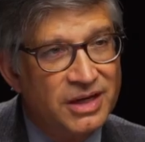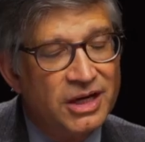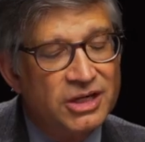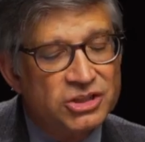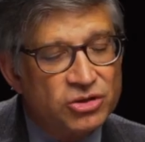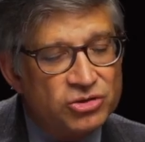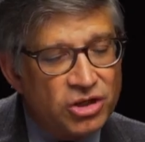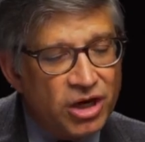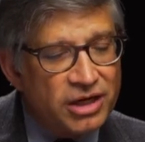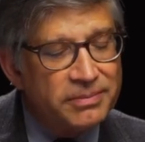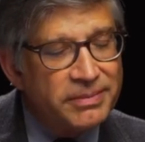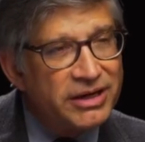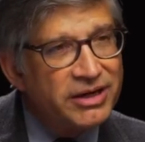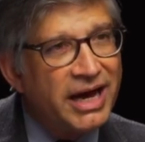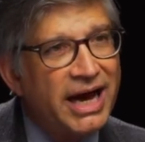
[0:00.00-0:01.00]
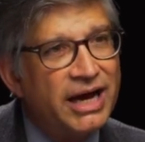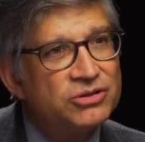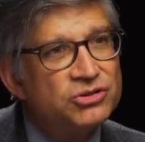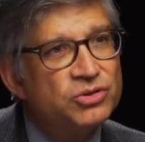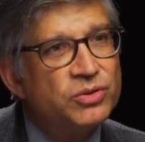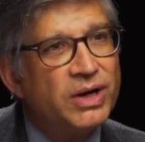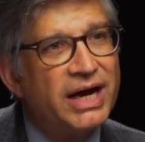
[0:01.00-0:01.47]
So talk about how
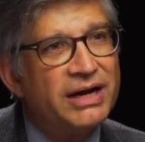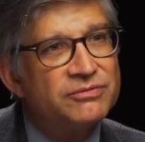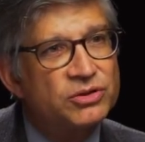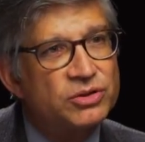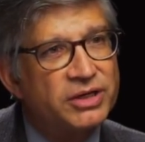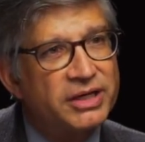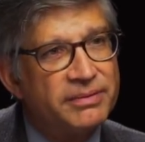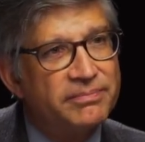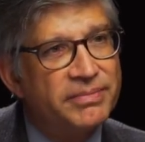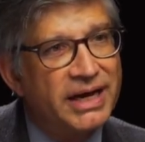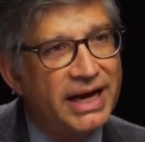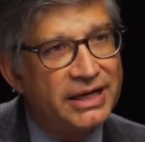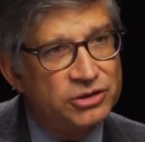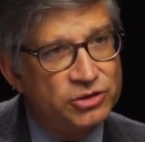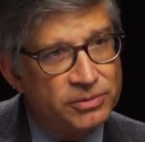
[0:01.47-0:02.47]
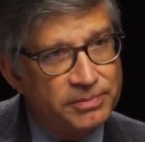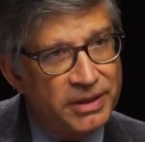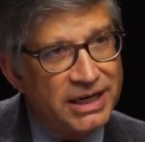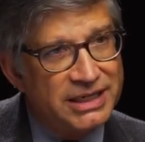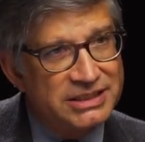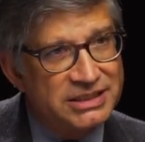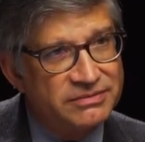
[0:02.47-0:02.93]
you have your impact, your
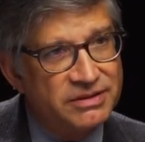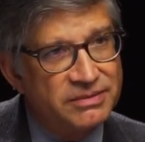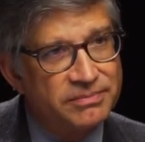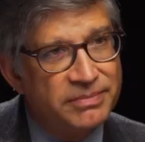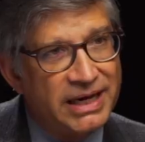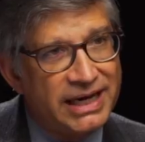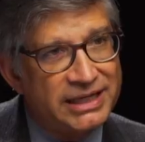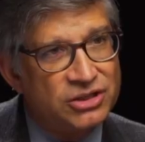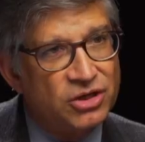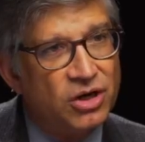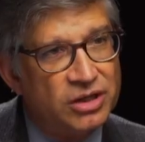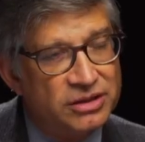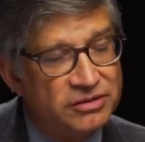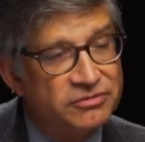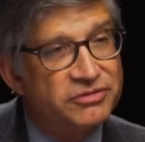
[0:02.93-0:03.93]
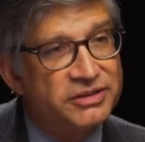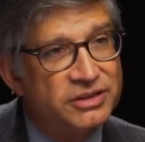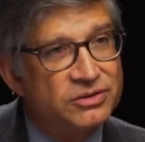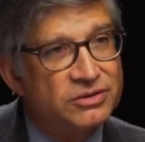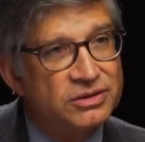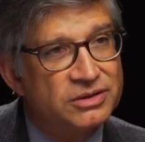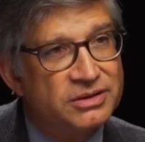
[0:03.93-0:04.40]
positive impact on the field.